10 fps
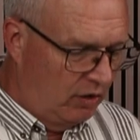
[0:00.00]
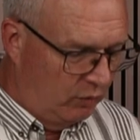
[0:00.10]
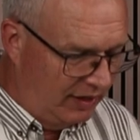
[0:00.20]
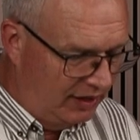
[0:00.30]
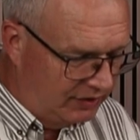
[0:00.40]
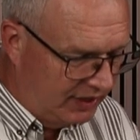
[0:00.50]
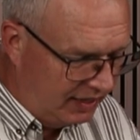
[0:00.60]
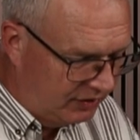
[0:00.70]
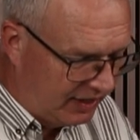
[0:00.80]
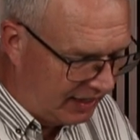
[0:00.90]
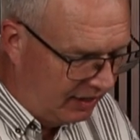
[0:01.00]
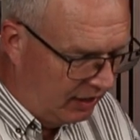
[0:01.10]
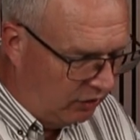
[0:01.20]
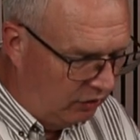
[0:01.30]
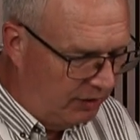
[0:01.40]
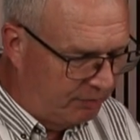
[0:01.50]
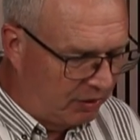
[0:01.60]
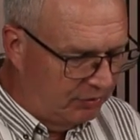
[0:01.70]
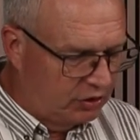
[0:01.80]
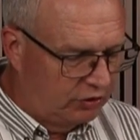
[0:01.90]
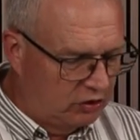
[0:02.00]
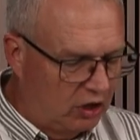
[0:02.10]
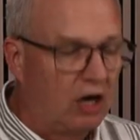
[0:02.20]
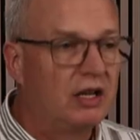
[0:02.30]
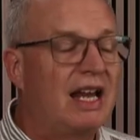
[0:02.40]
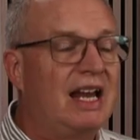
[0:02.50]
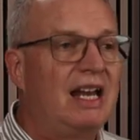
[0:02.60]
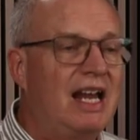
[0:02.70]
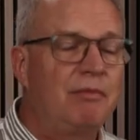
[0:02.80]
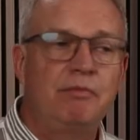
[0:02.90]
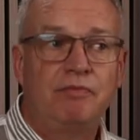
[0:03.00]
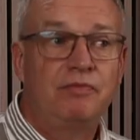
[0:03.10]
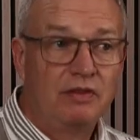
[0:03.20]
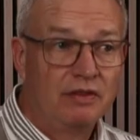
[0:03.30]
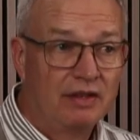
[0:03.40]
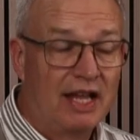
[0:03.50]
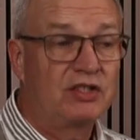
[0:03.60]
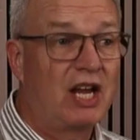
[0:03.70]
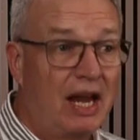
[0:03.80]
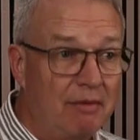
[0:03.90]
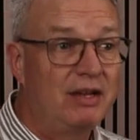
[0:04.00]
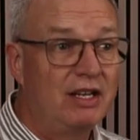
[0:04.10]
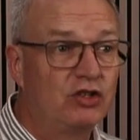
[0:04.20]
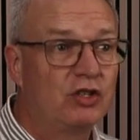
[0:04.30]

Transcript: When it says that all the promises of God in Him, that's Him is